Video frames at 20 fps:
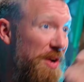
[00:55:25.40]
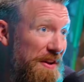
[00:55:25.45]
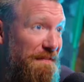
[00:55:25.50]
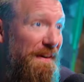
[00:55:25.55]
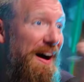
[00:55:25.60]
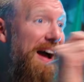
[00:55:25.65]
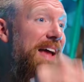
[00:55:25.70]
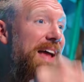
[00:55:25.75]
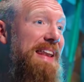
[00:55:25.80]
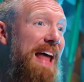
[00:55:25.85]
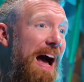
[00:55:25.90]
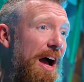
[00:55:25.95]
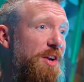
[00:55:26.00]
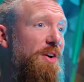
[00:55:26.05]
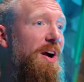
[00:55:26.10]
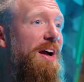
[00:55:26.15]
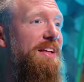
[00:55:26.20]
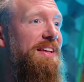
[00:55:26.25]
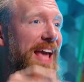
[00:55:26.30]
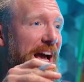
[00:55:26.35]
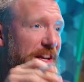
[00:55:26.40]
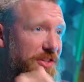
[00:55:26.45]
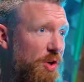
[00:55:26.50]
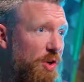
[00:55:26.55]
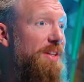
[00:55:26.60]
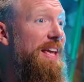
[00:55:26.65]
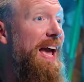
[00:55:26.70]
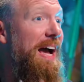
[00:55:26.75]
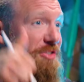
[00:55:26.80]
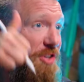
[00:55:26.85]
You can refi, and your cash, and now on cash, goes cash,
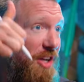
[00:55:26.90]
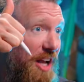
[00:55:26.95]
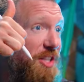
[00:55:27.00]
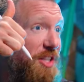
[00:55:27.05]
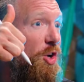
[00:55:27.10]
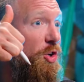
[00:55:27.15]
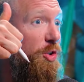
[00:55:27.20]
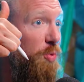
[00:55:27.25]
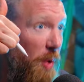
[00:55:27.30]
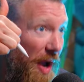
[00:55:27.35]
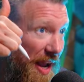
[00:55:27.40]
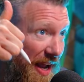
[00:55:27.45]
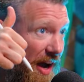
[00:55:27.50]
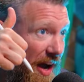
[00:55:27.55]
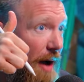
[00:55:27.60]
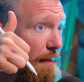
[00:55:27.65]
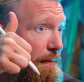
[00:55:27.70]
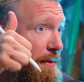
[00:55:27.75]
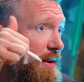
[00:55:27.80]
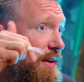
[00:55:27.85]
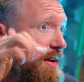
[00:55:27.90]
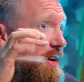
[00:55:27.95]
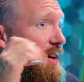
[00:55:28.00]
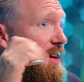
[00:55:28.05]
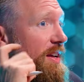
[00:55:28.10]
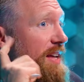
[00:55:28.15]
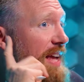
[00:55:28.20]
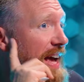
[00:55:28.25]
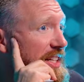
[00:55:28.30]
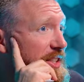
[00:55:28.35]
up. cash on cash goes way up. Yes.
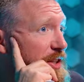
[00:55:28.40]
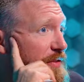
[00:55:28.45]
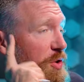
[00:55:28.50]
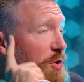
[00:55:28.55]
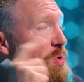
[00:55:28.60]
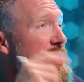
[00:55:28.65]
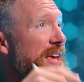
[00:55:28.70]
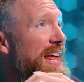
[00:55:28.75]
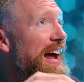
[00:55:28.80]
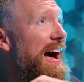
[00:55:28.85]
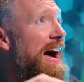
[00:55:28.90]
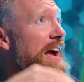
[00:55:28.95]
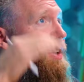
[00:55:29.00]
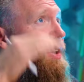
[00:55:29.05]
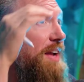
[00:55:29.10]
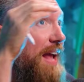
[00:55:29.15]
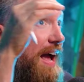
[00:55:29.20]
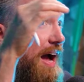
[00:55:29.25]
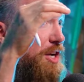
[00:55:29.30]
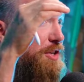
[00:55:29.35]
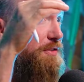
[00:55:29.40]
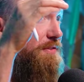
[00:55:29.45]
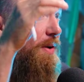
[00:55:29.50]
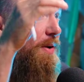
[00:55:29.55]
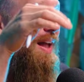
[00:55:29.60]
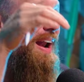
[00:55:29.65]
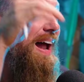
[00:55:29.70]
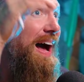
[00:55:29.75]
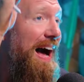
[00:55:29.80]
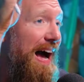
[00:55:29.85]
Yeah, so if you can get higher cash
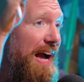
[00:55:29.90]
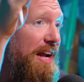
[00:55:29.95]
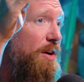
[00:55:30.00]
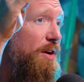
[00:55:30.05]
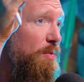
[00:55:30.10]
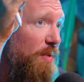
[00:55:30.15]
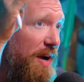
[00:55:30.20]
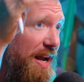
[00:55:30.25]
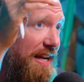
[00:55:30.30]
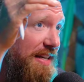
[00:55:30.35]
flow at a higher